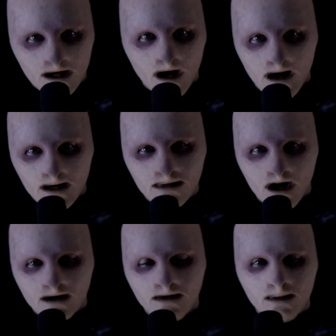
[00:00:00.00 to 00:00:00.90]
I had
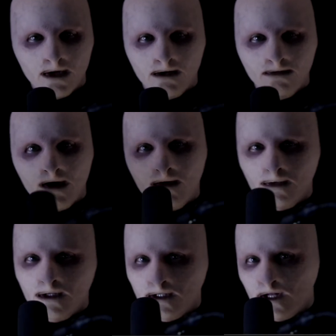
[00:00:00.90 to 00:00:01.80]
paid for being involved
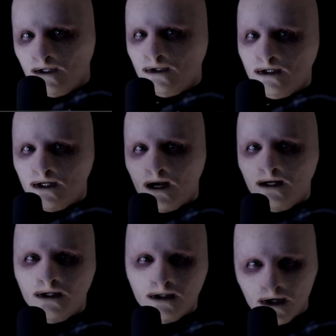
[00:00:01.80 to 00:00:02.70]
with intelligence
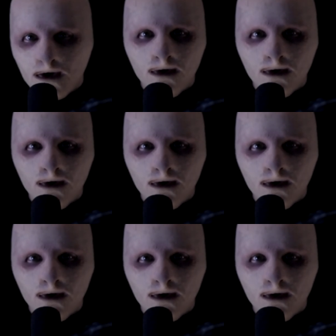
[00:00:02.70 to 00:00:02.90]
agent